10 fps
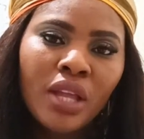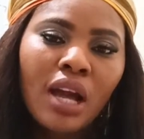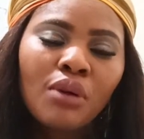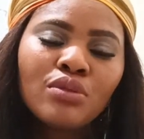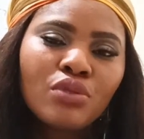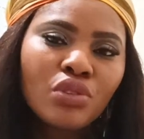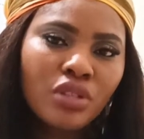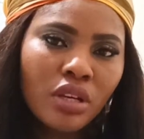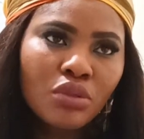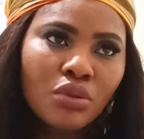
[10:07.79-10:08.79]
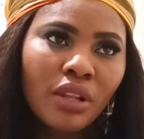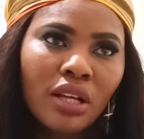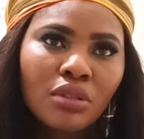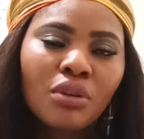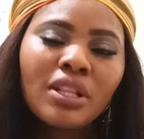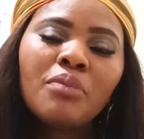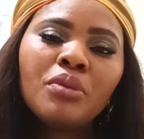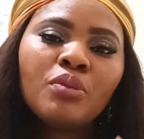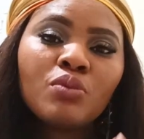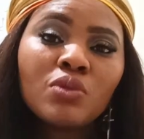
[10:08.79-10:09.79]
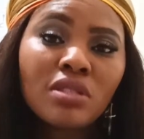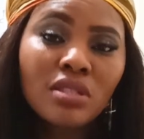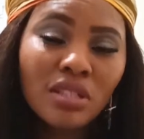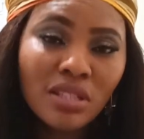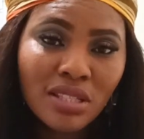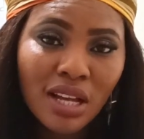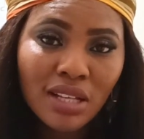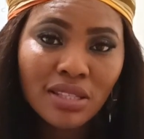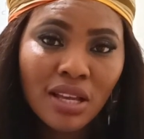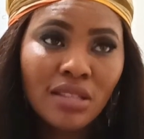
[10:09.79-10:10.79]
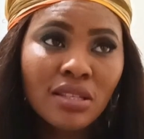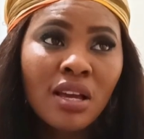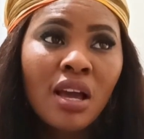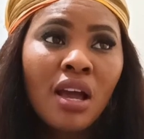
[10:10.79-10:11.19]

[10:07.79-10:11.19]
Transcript: I want to share, so that other people will see these answers,